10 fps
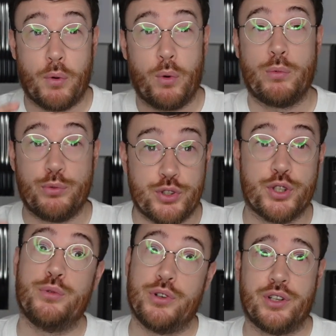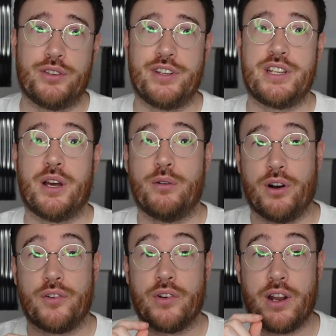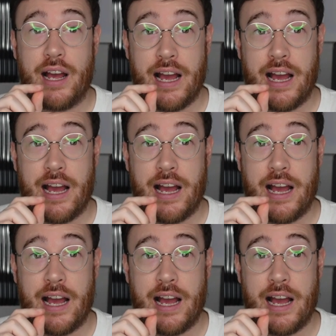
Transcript: but we will do another video on